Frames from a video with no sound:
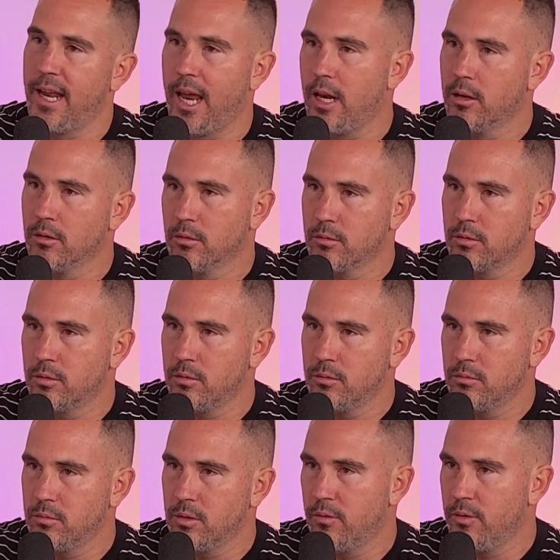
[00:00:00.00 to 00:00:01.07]
can handle,
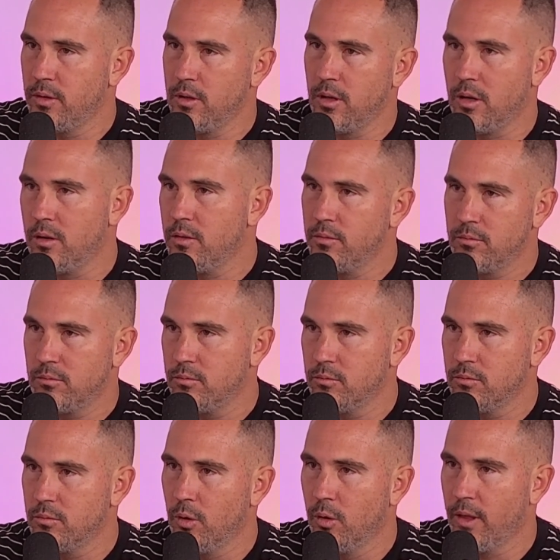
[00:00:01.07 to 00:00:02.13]
if you, know,
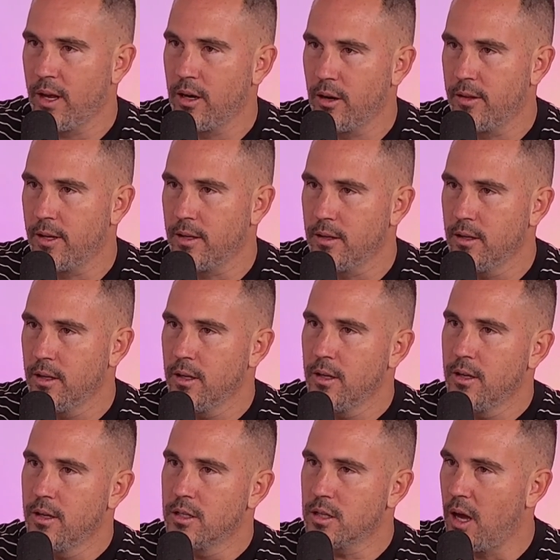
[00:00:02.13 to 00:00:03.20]
all that kind of thing. Yeah.
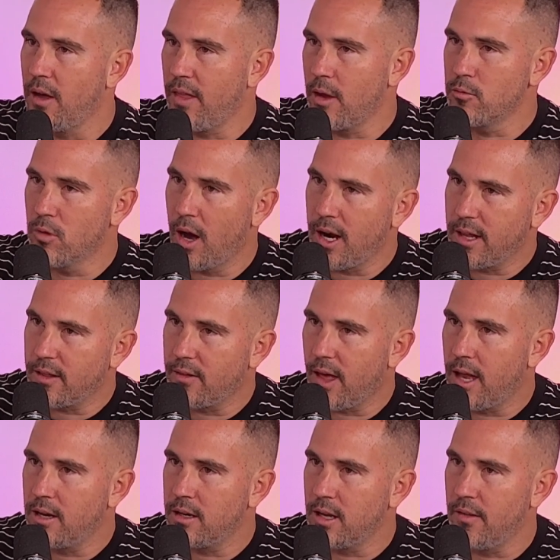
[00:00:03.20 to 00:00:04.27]
So are they writing
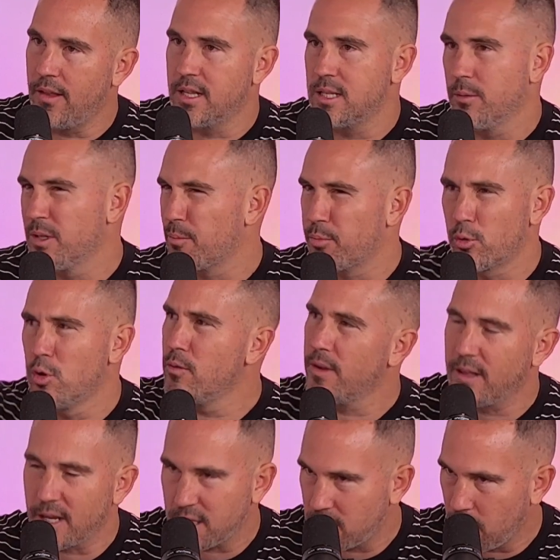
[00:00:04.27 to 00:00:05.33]
that and then someone's
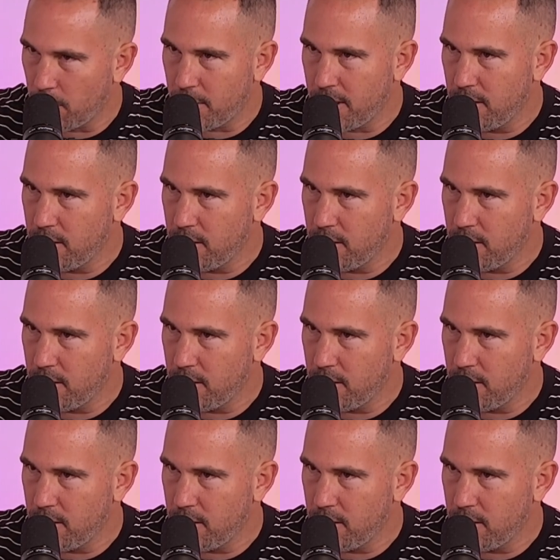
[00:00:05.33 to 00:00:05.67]
approving that to go